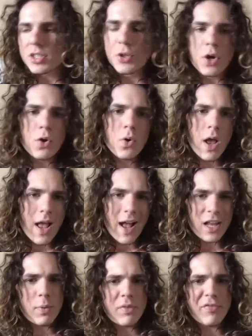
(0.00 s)
know a
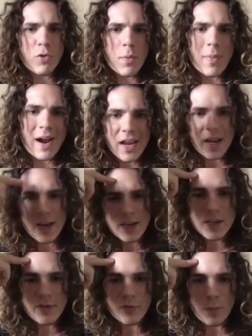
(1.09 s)
little bit for my
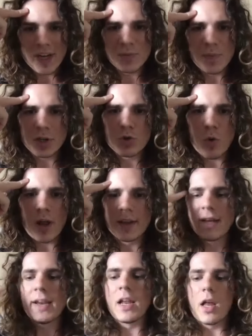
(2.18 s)
for my spirituality
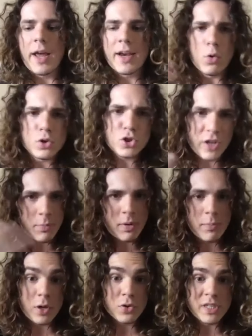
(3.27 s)
and, and also a little bit
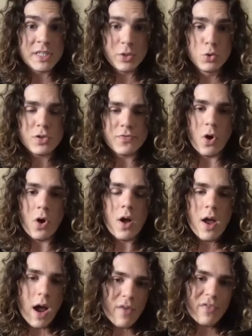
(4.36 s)
because it's useful
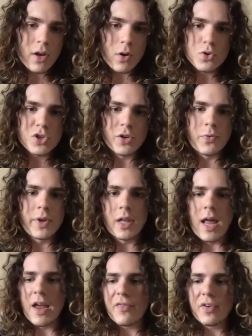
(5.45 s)
i think also in real
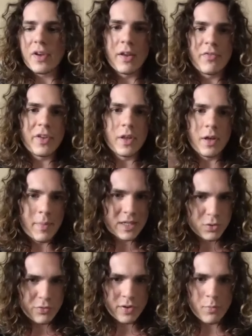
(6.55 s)
life it feel it makes
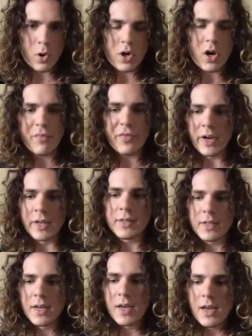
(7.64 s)
you feel more confident
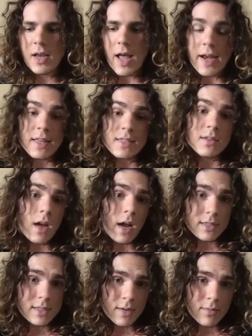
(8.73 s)
and it's uh,
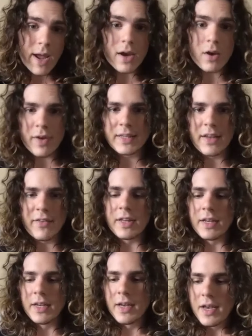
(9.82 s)
some kind of activity
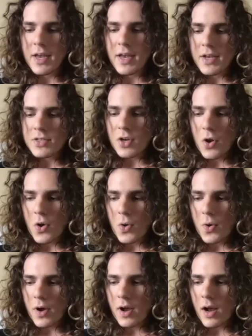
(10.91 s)
so
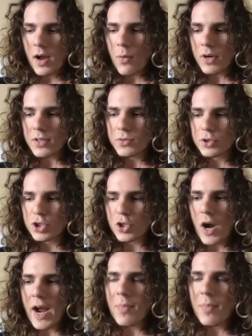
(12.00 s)
i wanted to
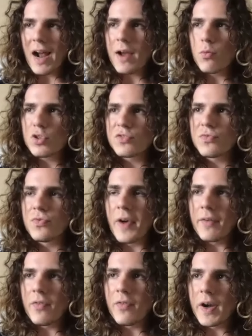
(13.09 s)
try but i was very
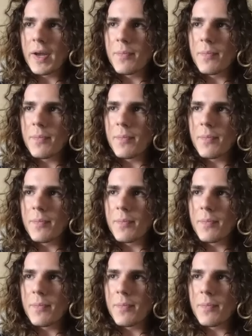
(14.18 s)
very